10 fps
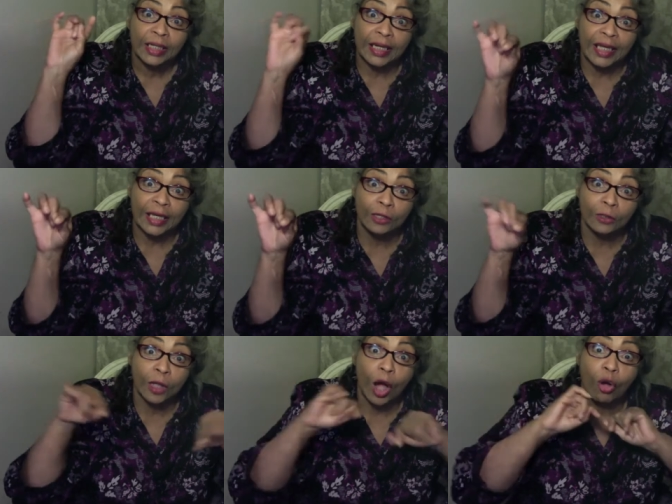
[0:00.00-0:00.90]

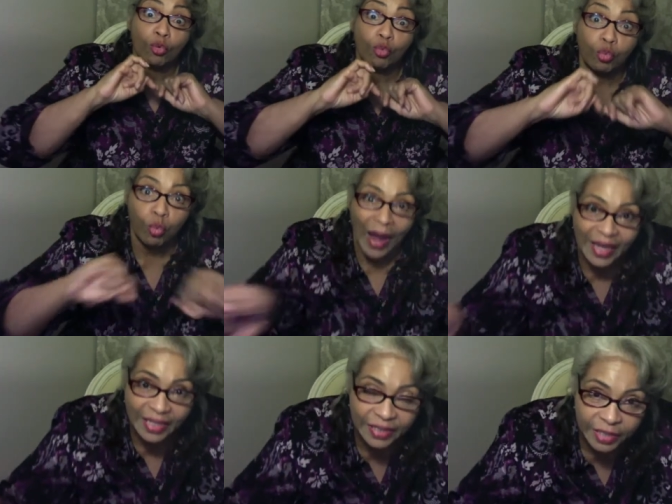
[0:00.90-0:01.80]
legal
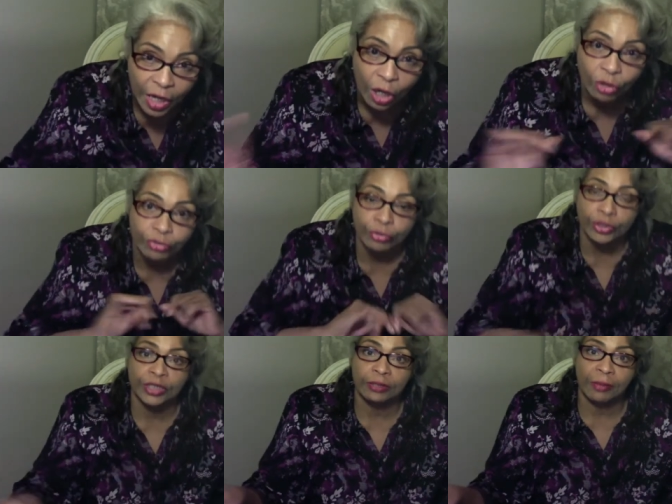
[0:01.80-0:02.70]
right through
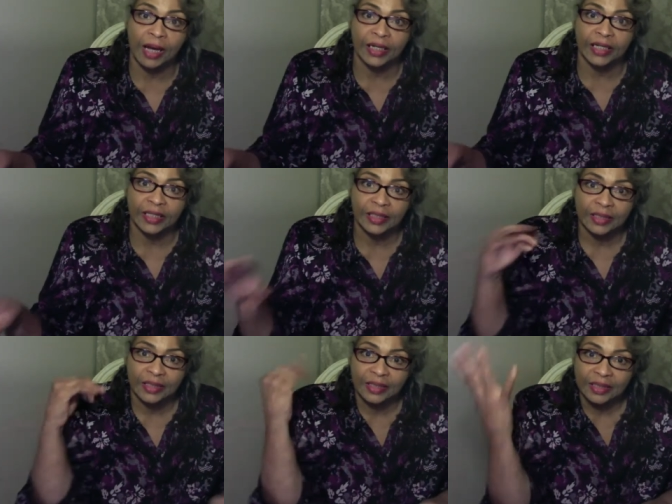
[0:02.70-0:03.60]
the demonic
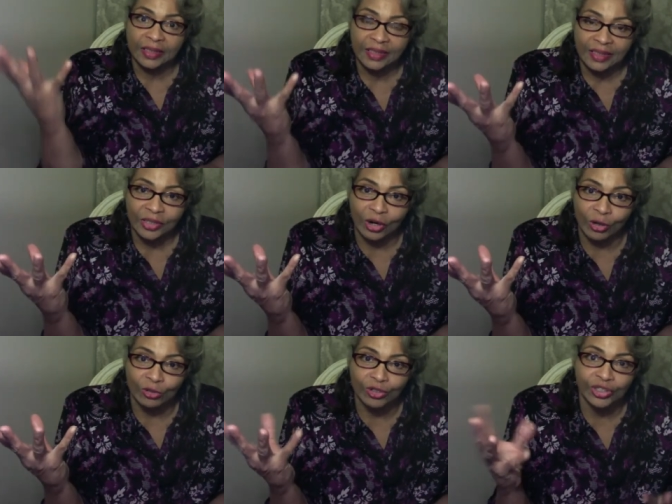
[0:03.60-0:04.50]

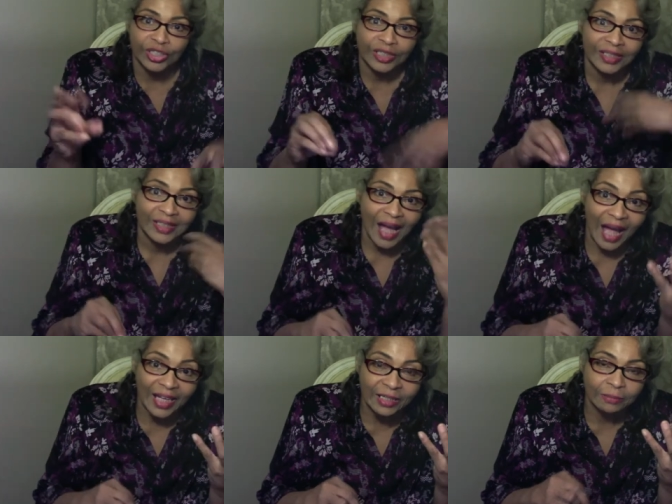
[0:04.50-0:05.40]
cursed
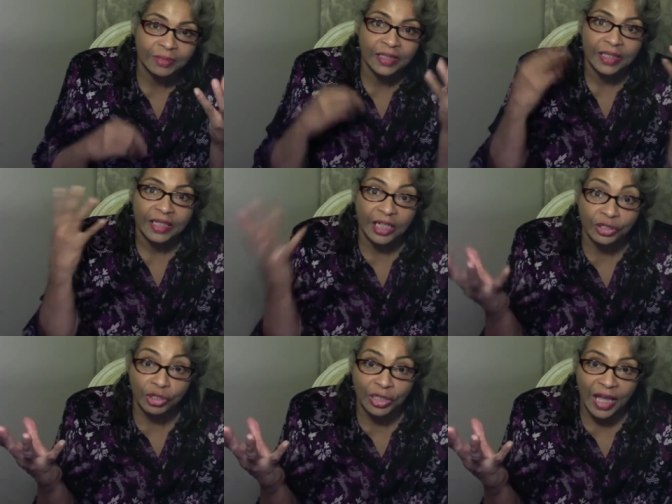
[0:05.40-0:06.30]
items in
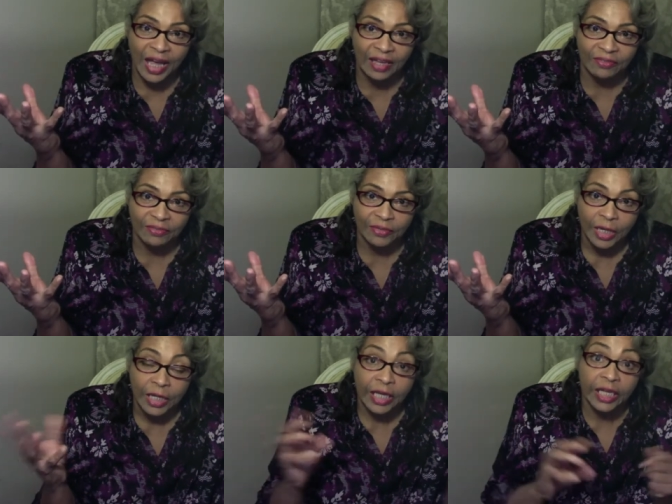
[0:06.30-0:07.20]
your life.
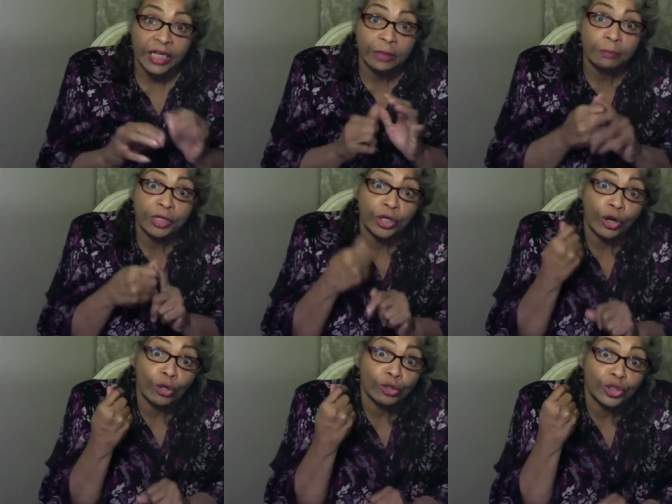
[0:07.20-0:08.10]
It can be
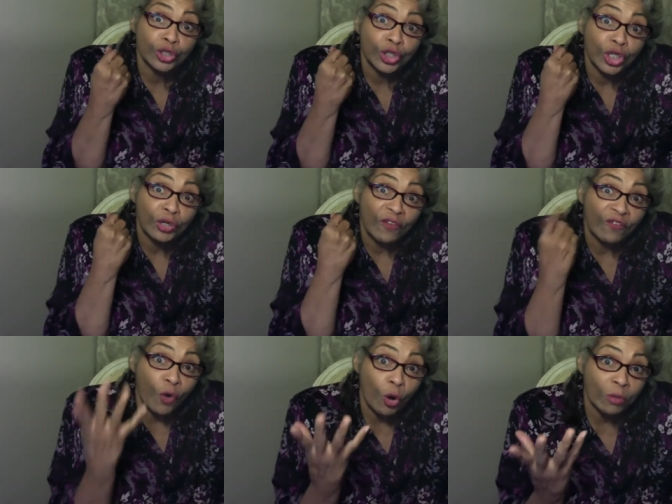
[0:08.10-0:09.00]
cursed
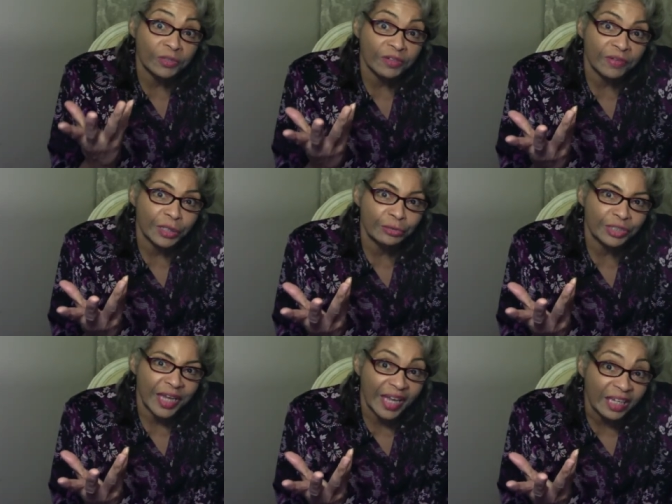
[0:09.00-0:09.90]
forms of
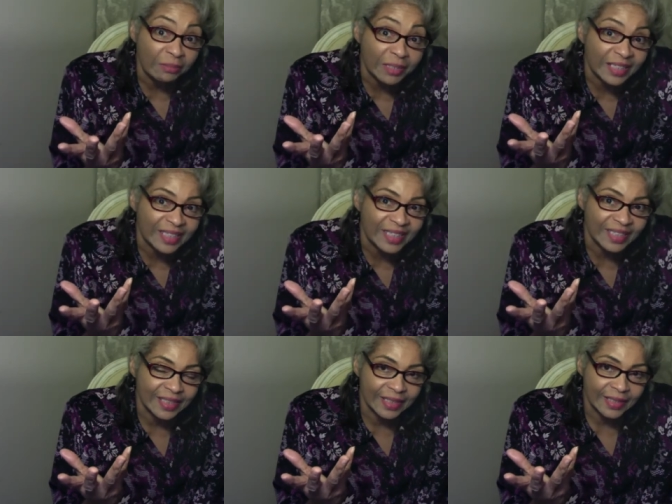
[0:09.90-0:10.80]
entertainment
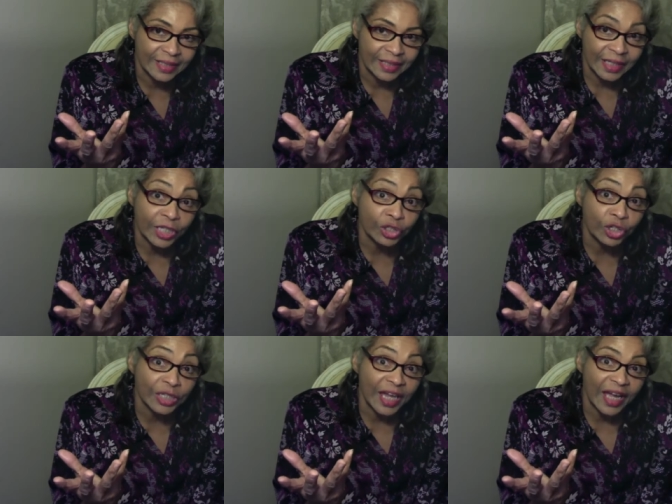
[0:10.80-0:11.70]
in
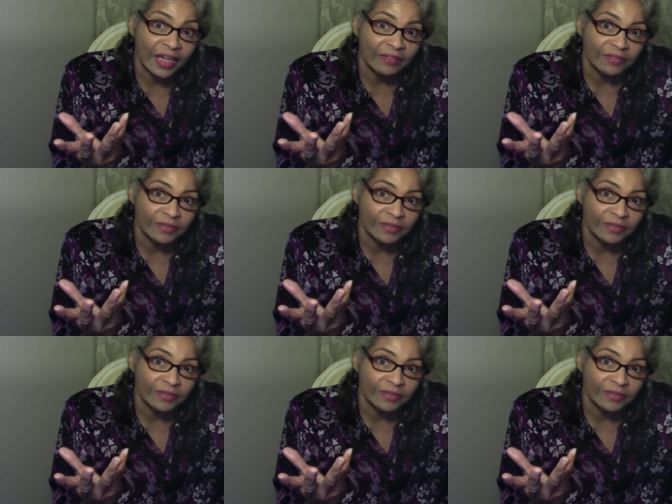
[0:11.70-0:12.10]
your life.